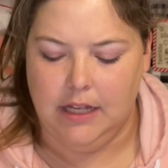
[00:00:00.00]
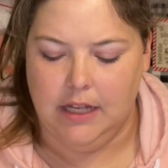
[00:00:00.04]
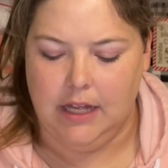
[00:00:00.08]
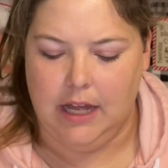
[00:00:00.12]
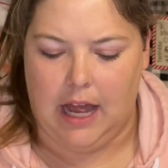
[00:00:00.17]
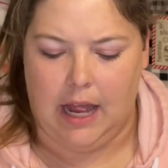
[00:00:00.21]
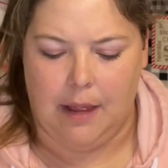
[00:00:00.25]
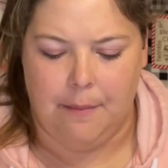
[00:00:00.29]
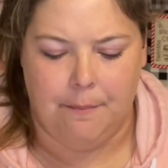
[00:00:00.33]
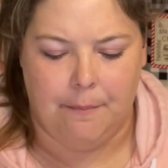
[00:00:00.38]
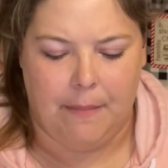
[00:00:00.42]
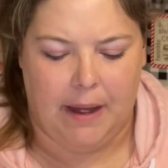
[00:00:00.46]

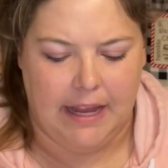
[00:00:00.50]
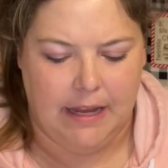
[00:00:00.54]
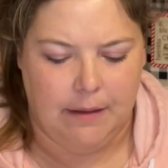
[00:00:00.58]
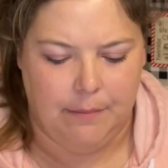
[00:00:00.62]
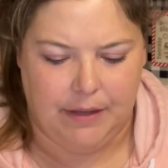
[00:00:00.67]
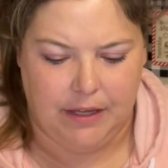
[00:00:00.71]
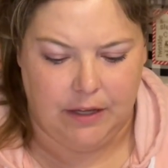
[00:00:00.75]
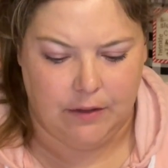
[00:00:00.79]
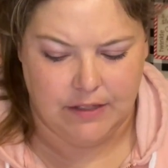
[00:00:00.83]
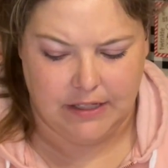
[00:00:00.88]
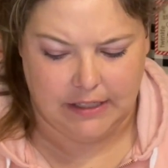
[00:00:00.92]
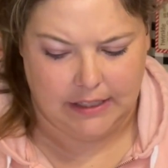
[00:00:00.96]
I might be
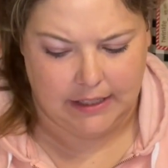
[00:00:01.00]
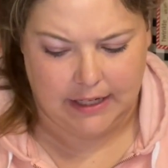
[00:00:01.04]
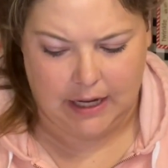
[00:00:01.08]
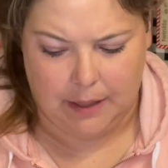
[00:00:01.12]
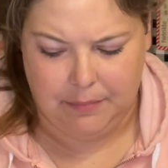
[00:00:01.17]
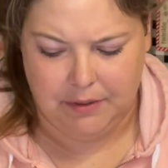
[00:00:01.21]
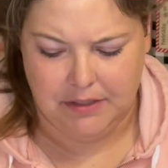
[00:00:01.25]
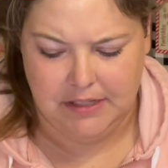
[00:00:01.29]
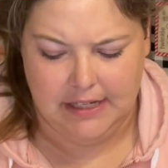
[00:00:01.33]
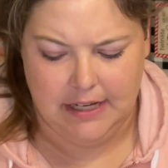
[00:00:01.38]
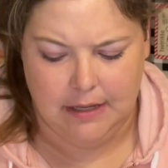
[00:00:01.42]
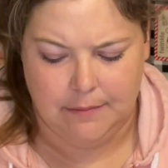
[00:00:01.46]
using a
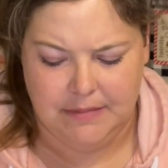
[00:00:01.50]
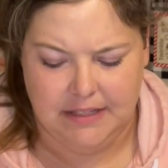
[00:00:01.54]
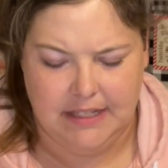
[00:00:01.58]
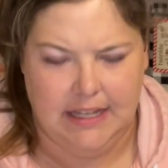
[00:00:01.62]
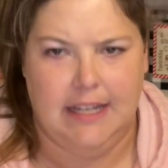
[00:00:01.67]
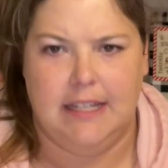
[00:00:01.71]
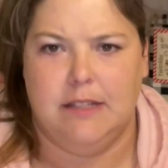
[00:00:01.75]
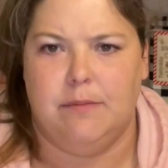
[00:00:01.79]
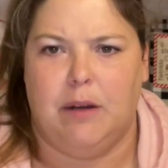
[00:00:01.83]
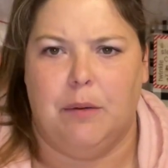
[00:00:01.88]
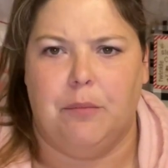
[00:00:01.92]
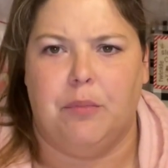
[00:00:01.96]
couple
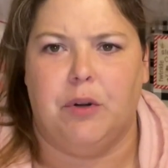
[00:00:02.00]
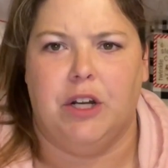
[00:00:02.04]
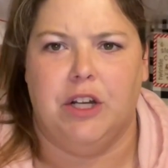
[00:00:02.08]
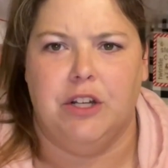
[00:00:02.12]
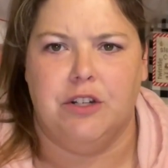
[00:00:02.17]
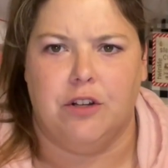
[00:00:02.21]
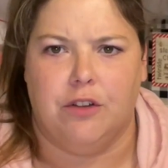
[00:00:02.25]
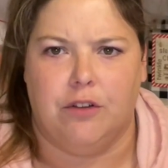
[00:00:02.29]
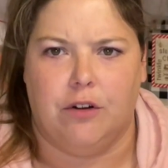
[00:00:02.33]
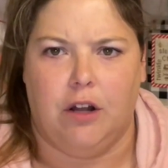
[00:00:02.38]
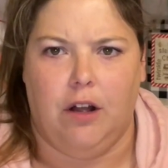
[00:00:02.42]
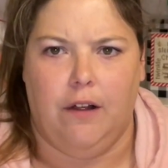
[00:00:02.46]
DMCs, but I'm pretty
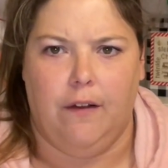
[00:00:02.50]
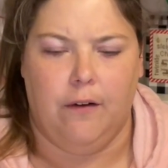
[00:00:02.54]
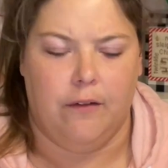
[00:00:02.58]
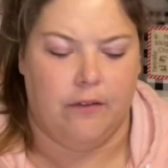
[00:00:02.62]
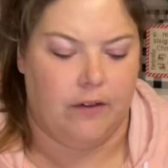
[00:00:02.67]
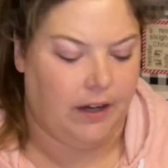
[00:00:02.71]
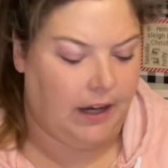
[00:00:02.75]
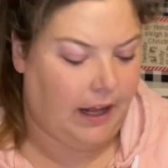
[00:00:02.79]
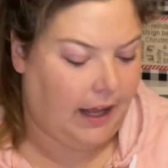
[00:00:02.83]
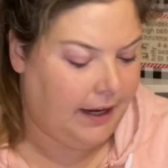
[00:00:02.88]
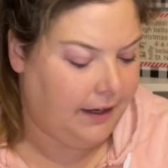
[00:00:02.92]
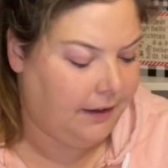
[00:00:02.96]
sure they're all
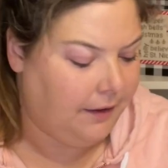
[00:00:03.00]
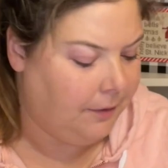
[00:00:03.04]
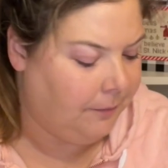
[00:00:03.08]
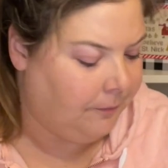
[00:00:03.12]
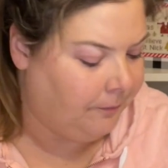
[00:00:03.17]
overdyed.